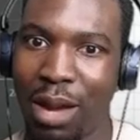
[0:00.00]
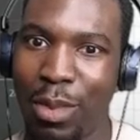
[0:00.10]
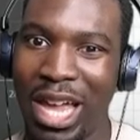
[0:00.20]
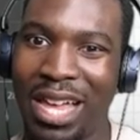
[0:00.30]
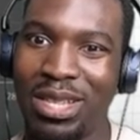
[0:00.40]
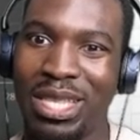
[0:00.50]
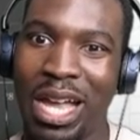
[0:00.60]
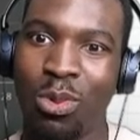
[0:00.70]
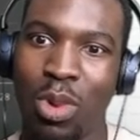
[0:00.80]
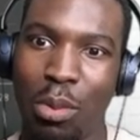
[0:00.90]
now my account's
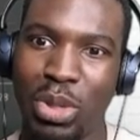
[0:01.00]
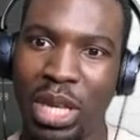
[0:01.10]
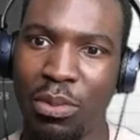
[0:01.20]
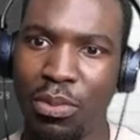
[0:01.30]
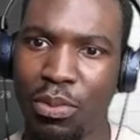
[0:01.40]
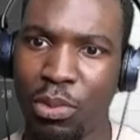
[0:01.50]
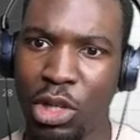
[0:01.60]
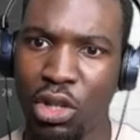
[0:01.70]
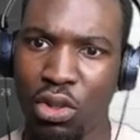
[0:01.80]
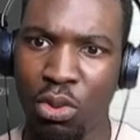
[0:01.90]
down 1%,
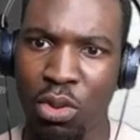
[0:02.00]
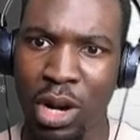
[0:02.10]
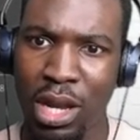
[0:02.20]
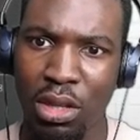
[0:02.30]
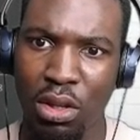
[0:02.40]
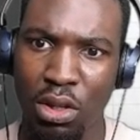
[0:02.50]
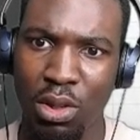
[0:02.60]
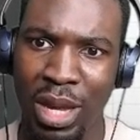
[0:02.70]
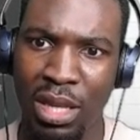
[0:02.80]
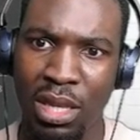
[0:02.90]
which is all right, not
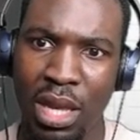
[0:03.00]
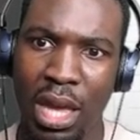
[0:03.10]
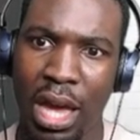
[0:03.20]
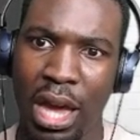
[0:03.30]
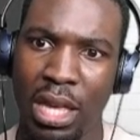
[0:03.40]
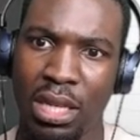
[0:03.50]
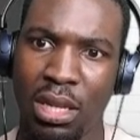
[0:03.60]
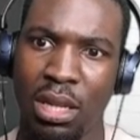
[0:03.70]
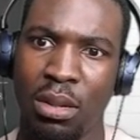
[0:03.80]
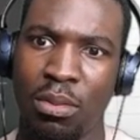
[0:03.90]
too bad. And
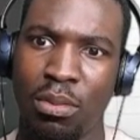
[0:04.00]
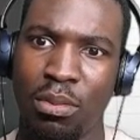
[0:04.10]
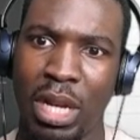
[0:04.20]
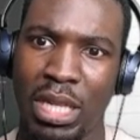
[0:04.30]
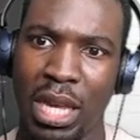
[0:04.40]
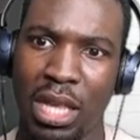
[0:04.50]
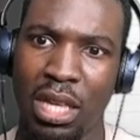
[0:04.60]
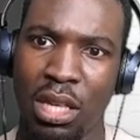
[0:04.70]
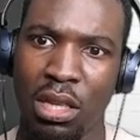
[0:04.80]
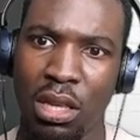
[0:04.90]
my
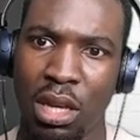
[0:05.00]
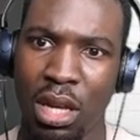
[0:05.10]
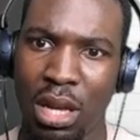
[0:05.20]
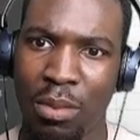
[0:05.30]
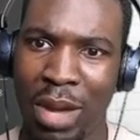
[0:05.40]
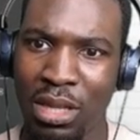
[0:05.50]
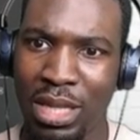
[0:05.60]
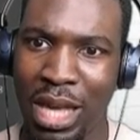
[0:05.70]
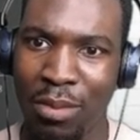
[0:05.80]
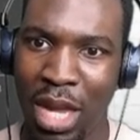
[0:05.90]
daily
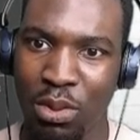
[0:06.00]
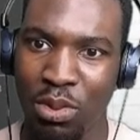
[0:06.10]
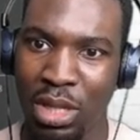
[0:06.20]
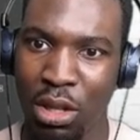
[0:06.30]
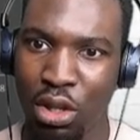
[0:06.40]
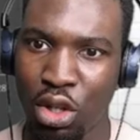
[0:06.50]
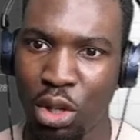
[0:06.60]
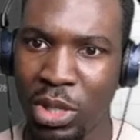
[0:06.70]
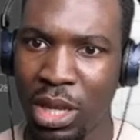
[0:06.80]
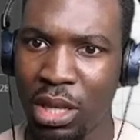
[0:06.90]
amount that I made was, I lost
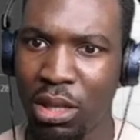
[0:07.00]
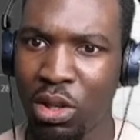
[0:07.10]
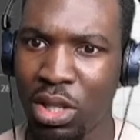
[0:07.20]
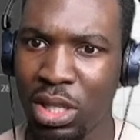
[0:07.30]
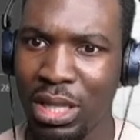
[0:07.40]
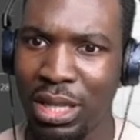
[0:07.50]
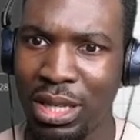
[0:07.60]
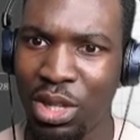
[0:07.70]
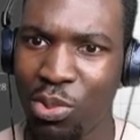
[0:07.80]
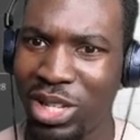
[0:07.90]
2%, lost
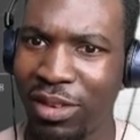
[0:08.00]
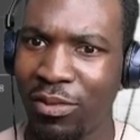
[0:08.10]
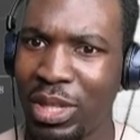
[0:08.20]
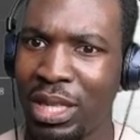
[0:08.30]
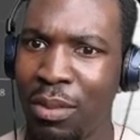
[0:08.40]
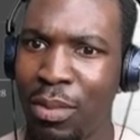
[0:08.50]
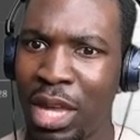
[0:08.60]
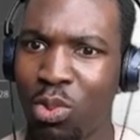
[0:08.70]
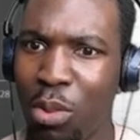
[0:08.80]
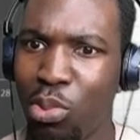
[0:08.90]
0.7%, and then
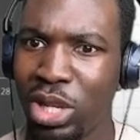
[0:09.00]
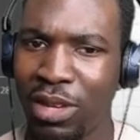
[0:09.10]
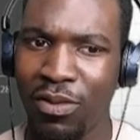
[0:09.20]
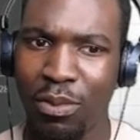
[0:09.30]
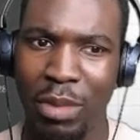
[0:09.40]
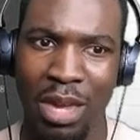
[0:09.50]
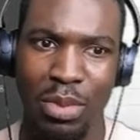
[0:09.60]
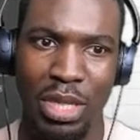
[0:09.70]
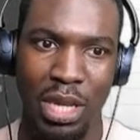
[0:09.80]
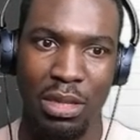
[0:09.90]
made
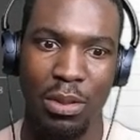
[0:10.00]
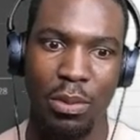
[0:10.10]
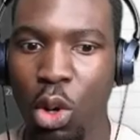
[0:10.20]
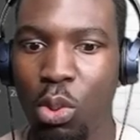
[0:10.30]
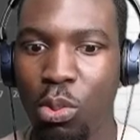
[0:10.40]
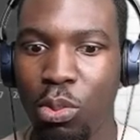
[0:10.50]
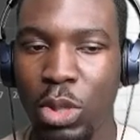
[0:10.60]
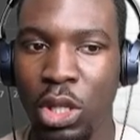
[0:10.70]
1.78%. So